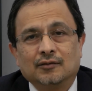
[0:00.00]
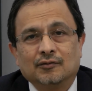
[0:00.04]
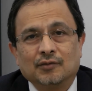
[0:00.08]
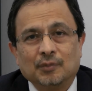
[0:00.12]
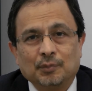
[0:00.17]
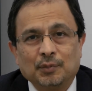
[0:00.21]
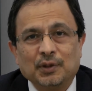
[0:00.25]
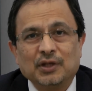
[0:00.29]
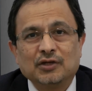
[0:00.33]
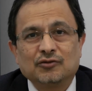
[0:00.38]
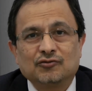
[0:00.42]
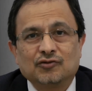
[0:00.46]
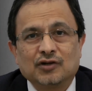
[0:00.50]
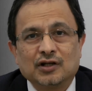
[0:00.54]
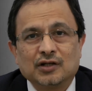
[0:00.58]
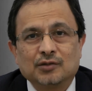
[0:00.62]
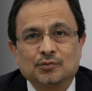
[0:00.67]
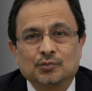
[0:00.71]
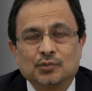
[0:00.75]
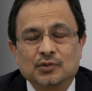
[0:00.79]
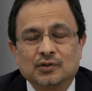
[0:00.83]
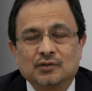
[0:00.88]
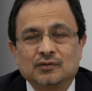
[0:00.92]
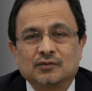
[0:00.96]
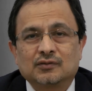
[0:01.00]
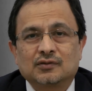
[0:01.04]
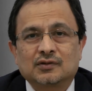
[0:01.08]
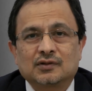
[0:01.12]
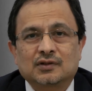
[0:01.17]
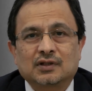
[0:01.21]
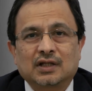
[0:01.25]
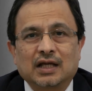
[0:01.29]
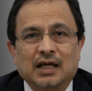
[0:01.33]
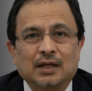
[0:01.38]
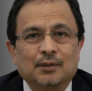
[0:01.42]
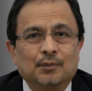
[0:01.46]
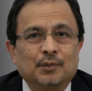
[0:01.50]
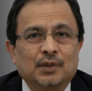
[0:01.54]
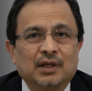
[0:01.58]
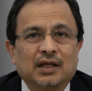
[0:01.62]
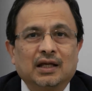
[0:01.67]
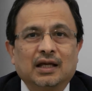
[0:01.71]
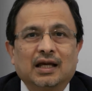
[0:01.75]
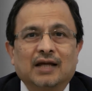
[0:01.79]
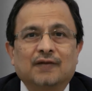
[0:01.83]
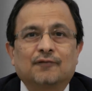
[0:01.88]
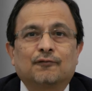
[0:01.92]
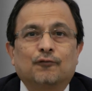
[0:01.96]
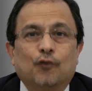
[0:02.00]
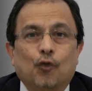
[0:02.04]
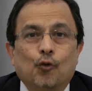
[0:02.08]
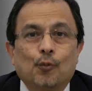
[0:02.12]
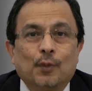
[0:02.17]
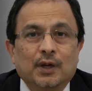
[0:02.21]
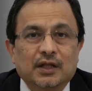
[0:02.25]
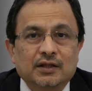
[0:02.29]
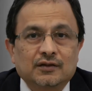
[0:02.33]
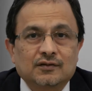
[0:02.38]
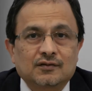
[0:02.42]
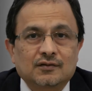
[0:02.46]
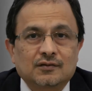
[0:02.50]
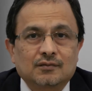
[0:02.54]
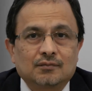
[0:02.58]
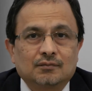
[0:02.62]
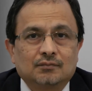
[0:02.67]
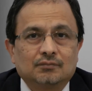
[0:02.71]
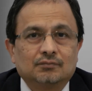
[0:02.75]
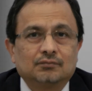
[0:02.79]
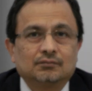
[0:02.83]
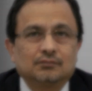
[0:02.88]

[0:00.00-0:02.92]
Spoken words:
repeat treatments can be at 4 months.